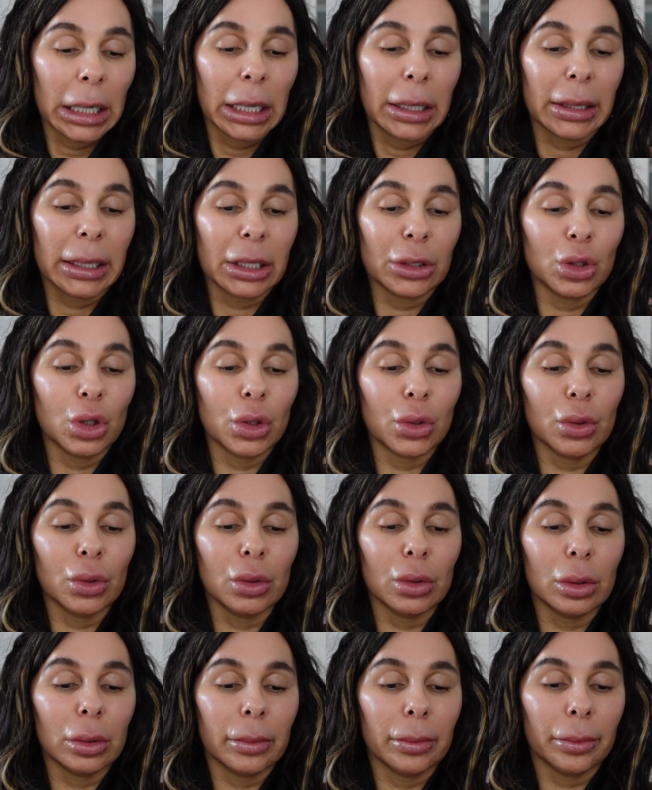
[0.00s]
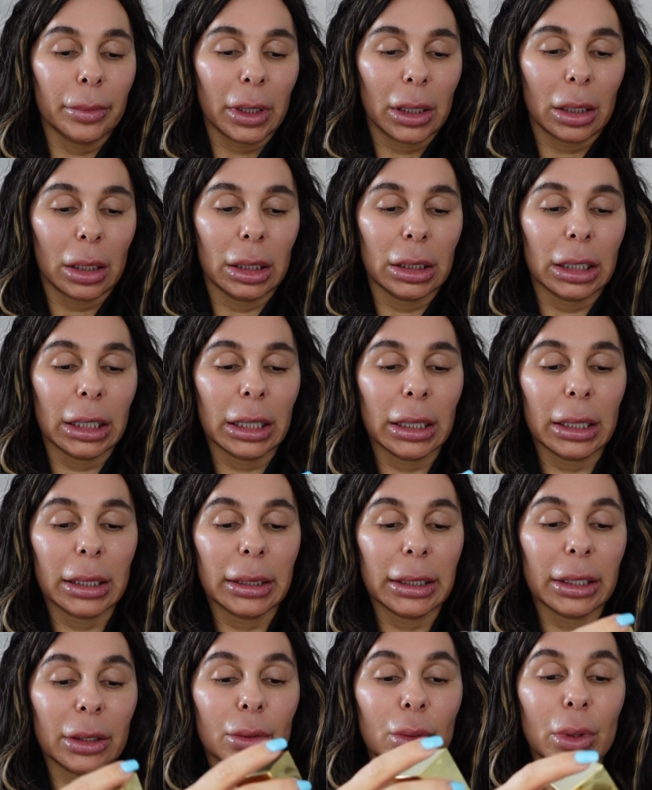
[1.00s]
that you bought
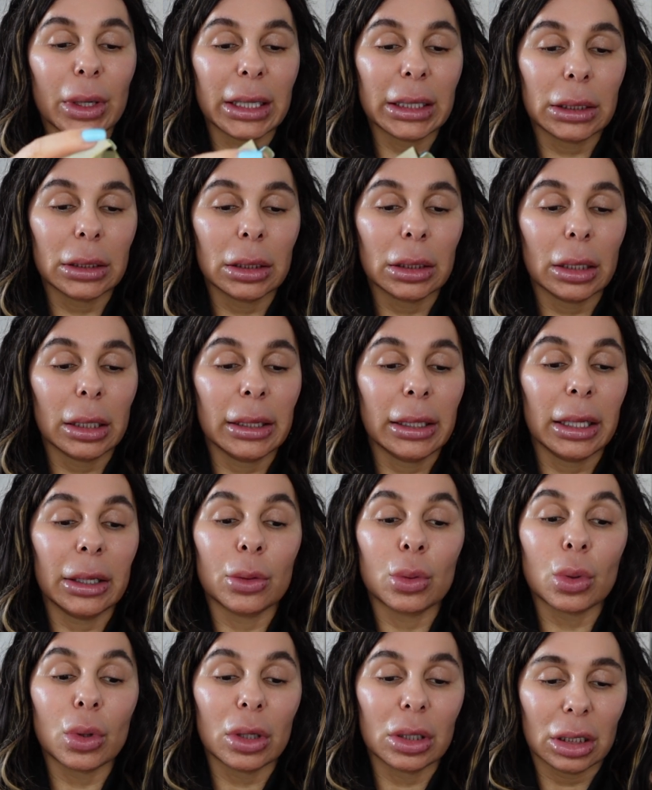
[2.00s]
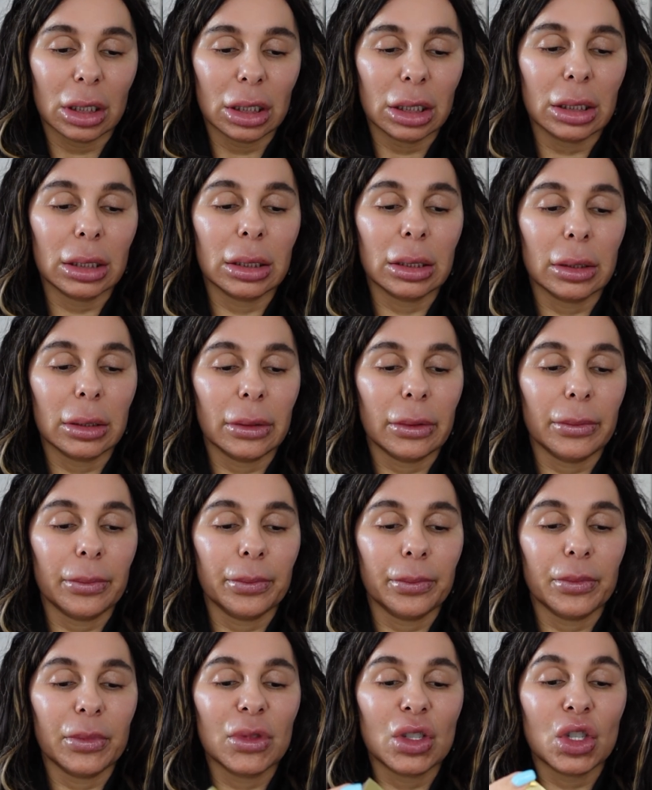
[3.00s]
the wrong
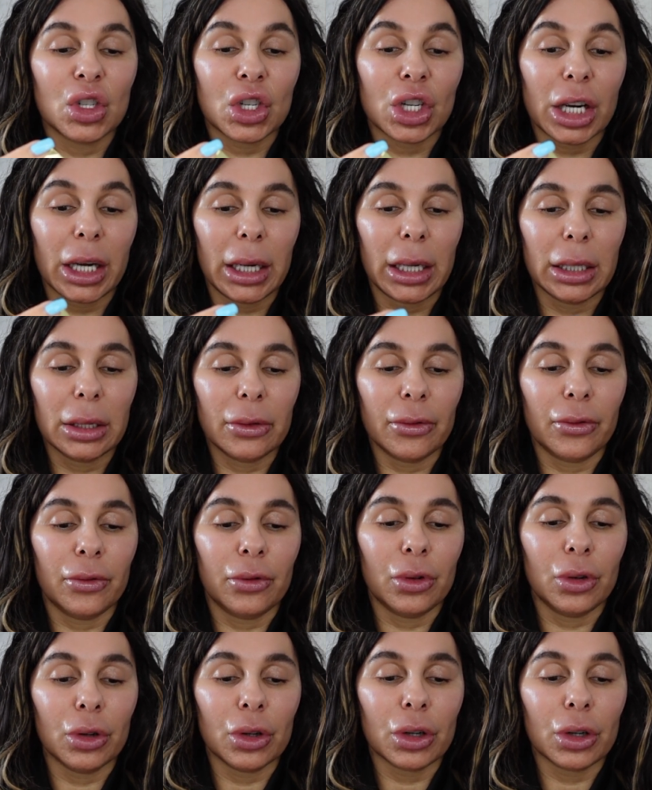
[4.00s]
shade for